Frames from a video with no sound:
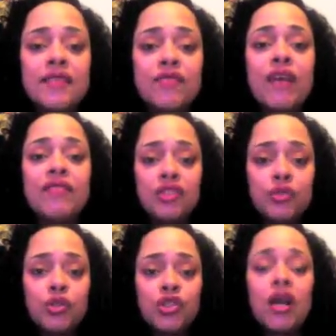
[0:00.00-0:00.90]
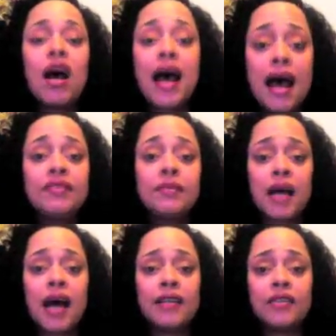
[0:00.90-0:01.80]
If you have intuition, now, I have some
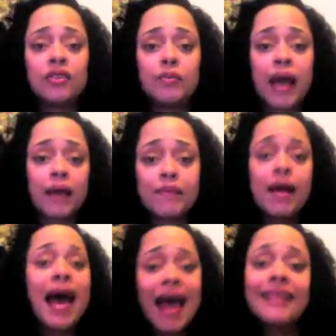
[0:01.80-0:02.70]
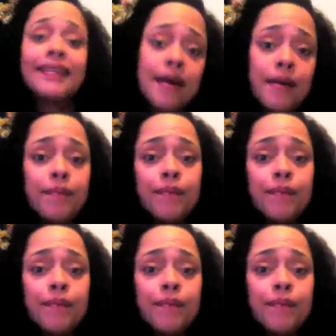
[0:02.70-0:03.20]
college to back my ass up.